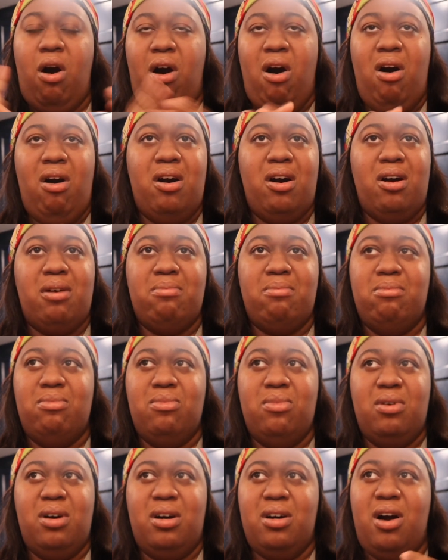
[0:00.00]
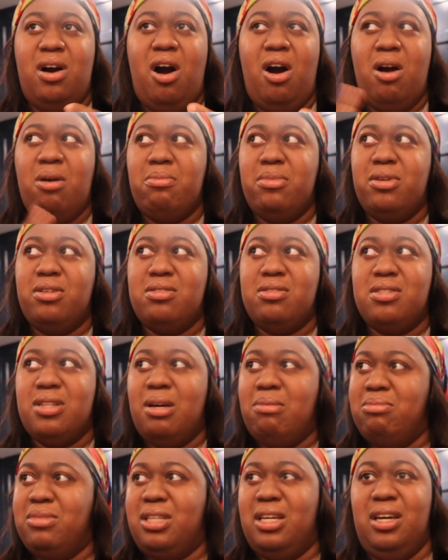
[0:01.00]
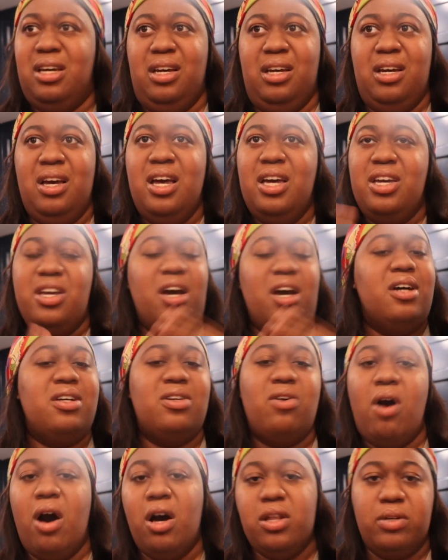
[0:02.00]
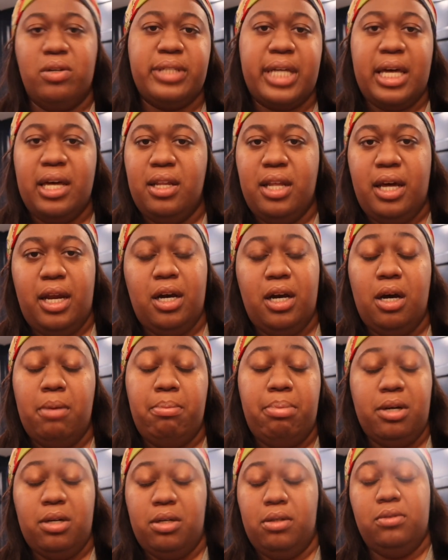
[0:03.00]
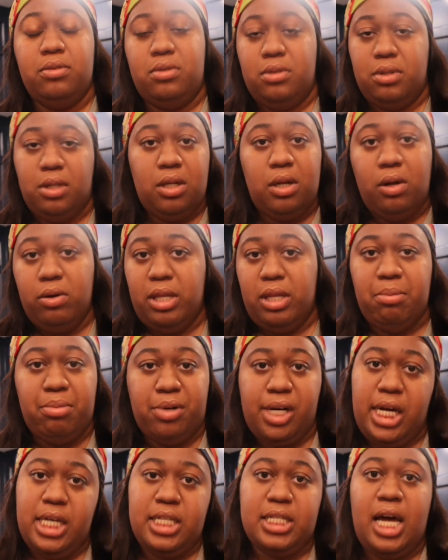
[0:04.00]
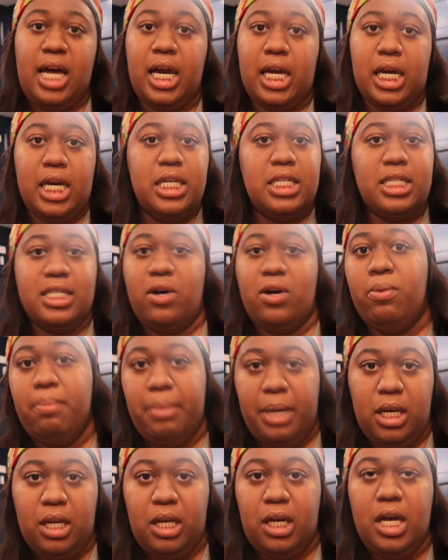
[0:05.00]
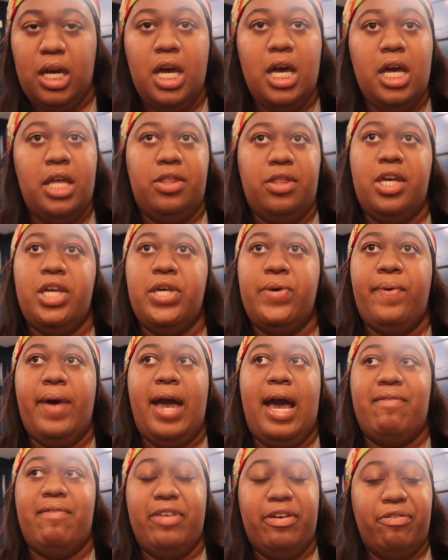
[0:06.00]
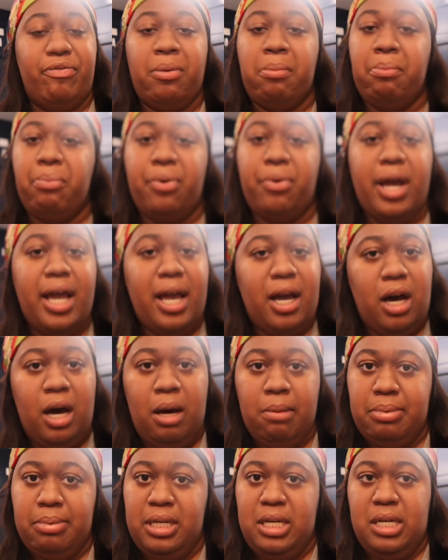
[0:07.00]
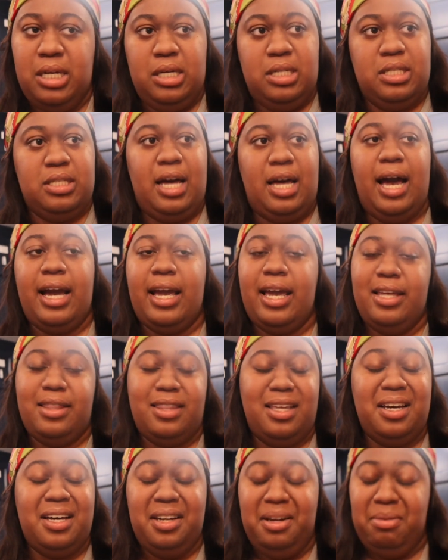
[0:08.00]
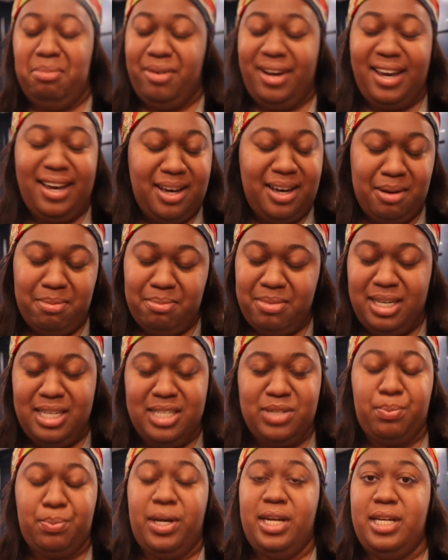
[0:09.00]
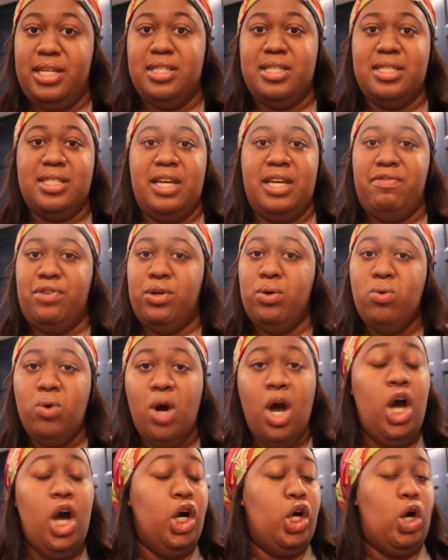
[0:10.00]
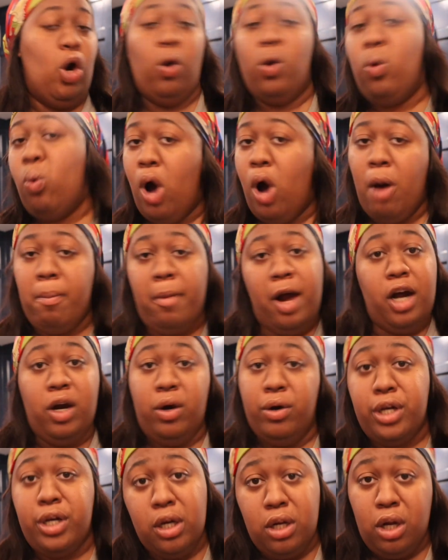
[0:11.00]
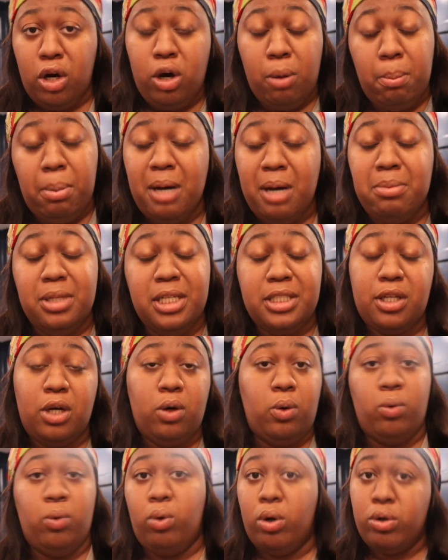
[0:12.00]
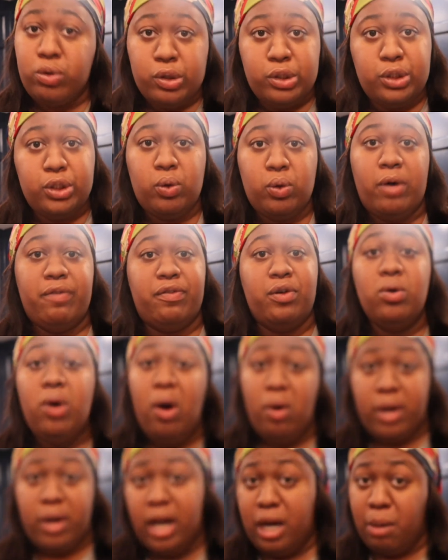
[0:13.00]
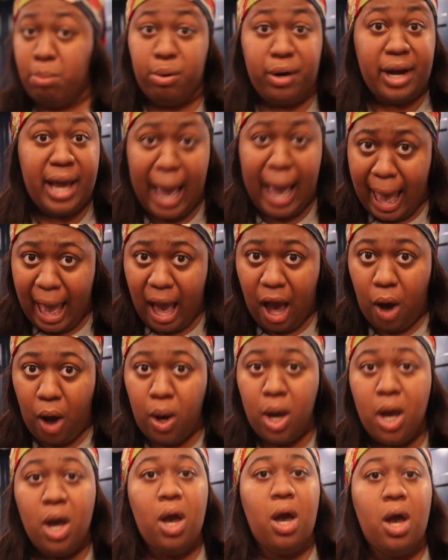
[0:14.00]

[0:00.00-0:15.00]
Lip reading: Armor something. Y'all know all those athletic apparel clothing brands. Like, it's so many. Then you have different bread companies. I can't think of the bread companies, but it's, if you go to Walmart, go to your local Publix or grocery store, if you go down the bread aisle,